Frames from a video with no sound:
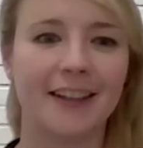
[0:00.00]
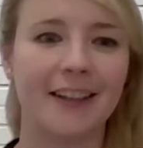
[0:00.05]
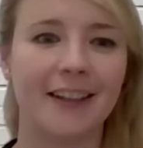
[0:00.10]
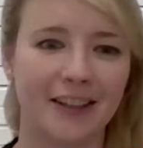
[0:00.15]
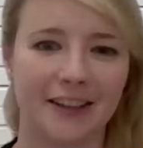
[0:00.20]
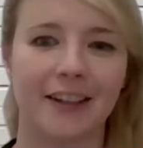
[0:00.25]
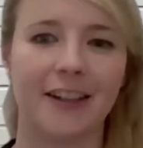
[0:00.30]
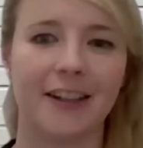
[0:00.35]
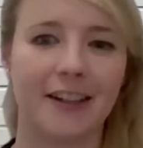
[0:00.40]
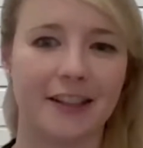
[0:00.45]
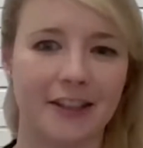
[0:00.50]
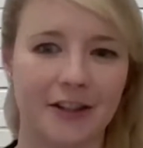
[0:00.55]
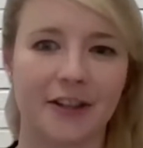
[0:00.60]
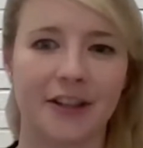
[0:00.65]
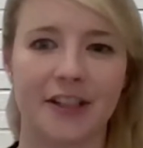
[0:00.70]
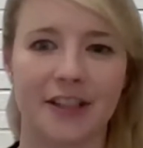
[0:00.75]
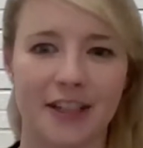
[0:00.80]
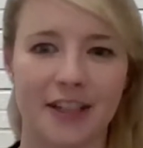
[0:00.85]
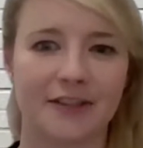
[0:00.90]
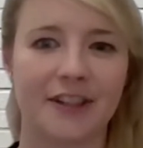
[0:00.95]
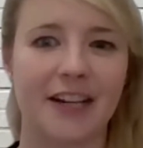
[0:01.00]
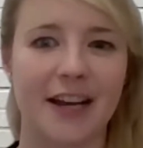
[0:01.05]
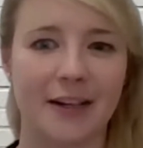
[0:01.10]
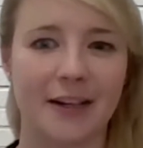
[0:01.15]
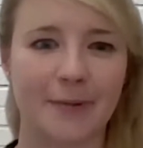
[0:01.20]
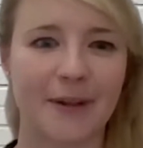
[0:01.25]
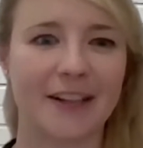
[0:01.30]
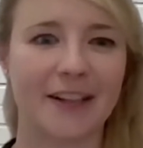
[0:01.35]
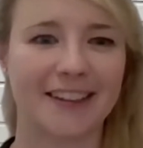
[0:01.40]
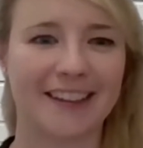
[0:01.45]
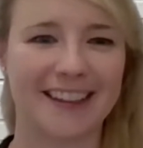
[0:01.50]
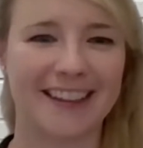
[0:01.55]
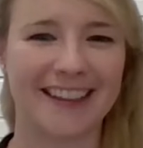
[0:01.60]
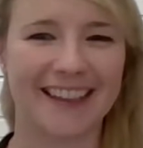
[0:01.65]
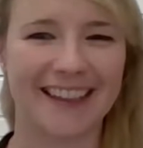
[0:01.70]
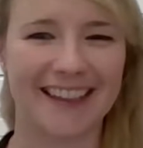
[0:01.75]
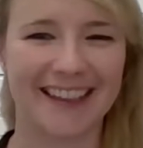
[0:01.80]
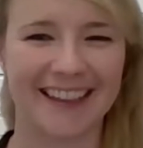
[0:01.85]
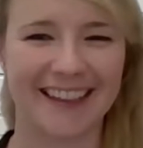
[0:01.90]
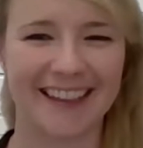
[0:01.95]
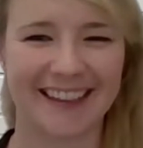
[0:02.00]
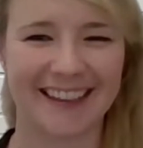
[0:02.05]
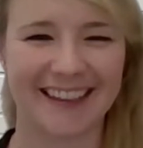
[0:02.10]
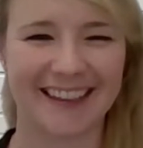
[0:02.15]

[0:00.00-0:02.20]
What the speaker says: you can kind of talk yourself down a bit.